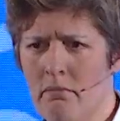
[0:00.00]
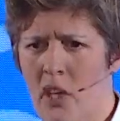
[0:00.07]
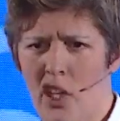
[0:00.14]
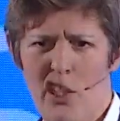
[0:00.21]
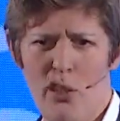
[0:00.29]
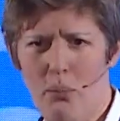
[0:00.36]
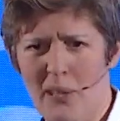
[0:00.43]

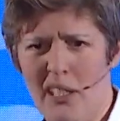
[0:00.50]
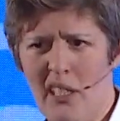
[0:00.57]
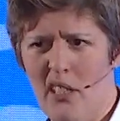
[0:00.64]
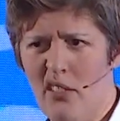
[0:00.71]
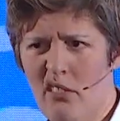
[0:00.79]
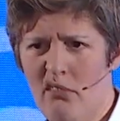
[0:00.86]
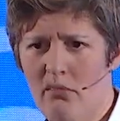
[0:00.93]

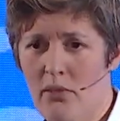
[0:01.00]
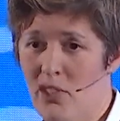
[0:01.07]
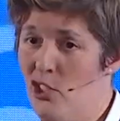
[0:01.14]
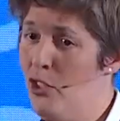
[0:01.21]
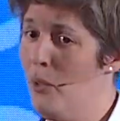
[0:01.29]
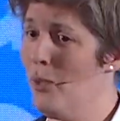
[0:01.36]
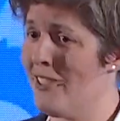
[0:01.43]
Arguably is.
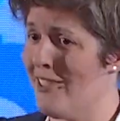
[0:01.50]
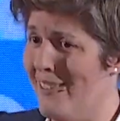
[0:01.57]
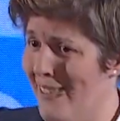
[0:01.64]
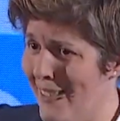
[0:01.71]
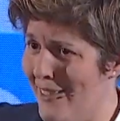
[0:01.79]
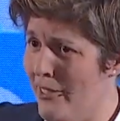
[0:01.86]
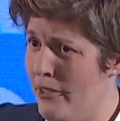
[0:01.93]
Certainly wasn't
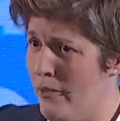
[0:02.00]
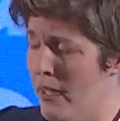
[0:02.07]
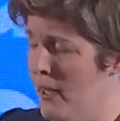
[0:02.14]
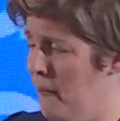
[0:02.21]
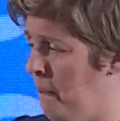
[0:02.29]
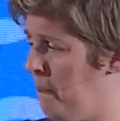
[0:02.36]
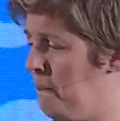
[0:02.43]
nice, right?